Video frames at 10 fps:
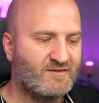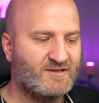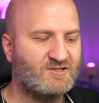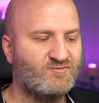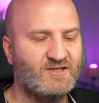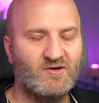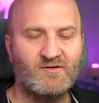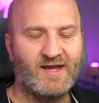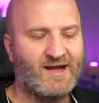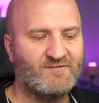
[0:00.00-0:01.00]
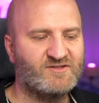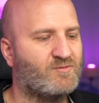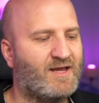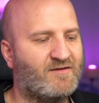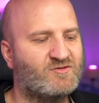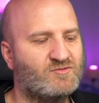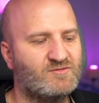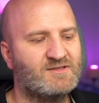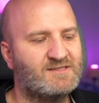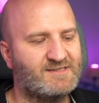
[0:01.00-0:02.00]
This we don't have, so we have to
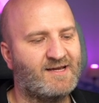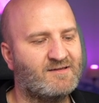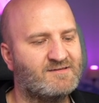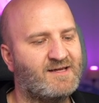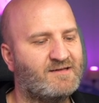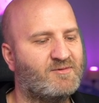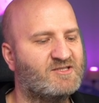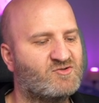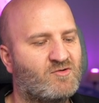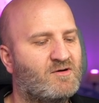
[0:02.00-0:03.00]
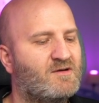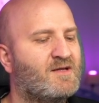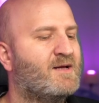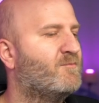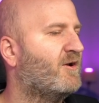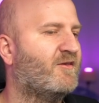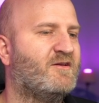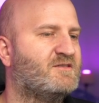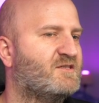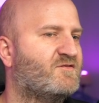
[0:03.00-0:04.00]
do this second database call. But
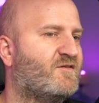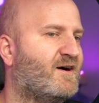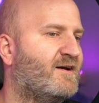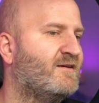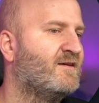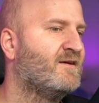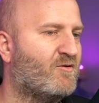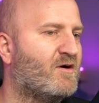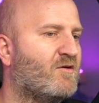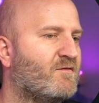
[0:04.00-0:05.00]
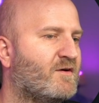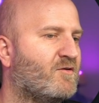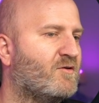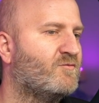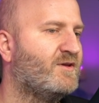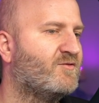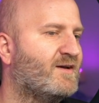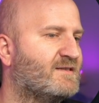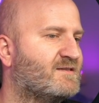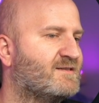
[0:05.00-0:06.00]
this is fine. Our overall
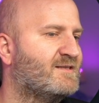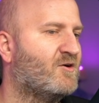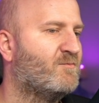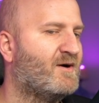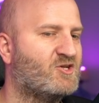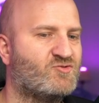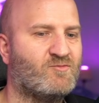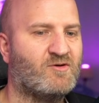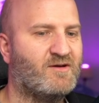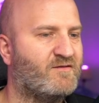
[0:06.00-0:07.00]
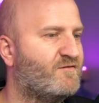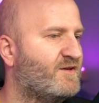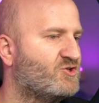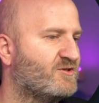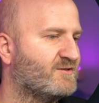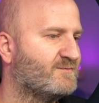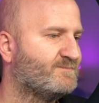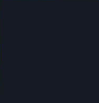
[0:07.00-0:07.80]
request is now much more efficient.